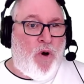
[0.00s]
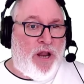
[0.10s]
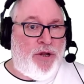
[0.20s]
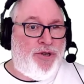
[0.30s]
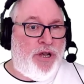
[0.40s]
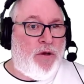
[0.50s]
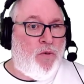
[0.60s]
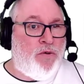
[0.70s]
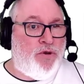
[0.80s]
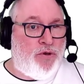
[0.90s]
1 inch
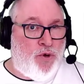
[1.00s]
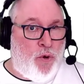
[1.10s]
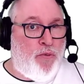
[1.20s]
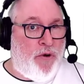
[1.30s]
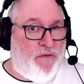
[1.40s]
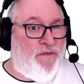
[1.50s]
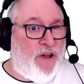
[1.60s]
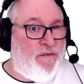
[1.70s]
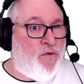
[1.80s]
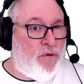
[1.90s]
equals
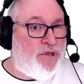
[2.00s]
2.54